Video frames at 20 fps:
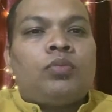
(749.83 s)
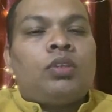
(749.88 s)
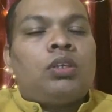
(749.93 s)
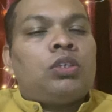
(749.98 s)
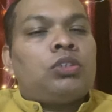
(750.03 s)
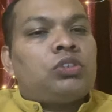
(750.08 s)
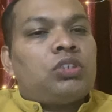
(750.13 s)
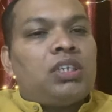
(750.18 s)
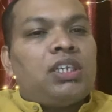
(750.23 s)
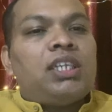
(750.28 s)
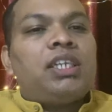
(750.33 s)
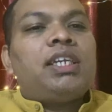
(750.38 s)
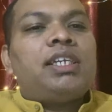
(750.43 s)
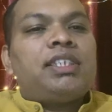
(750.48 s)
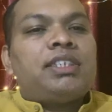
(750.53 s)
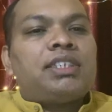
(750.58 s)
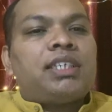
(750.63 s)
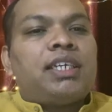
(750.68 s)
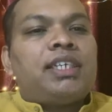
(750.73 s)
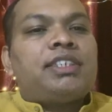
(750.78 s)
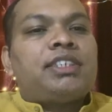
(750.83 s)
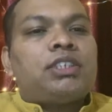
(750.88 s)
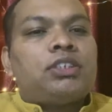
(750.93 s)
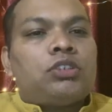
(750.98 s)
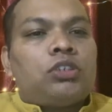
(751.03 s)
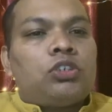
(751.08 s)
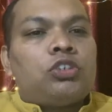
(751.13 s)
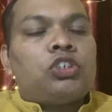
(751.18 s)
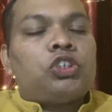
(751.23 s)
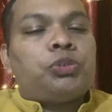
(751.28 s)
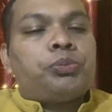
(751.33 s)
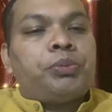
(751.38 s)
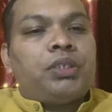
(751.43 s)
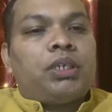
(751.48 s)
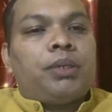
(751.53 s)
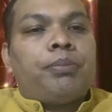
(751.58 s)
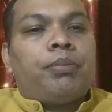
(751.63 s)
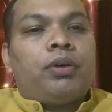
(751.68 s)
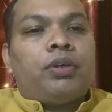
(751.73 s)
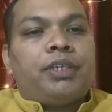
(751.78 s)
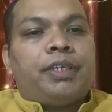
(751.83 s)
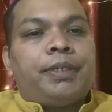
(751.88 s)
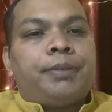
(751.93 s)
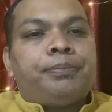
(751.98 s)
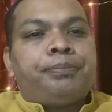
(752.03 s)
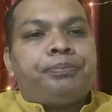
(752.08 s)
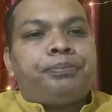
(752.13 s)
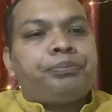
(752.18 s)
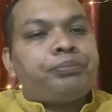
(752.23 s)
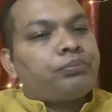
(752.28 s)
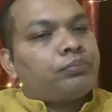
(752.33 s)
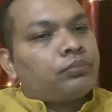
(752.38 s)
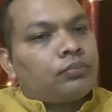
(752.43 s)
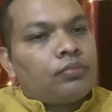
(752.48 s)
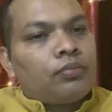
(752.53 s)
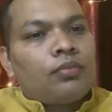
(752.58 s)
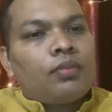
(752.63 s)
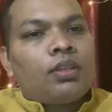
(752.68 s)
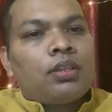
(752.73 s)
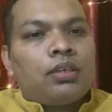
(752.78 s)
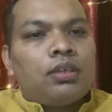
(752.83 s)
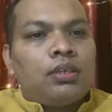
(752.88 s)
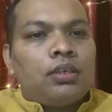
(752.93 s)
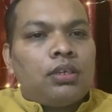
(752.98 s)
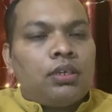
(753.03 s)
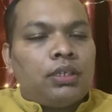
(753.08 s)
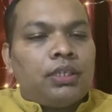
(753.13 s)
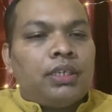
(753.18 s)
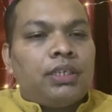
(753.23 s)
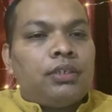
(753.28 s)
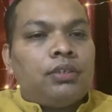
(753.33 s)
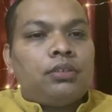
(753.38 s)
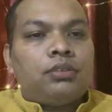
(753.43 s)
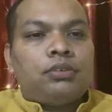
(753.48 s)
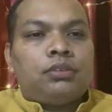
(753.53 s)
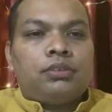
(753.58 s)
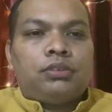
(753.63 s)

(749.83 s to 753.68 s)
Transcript: So Lily decides not to speak about it. Again,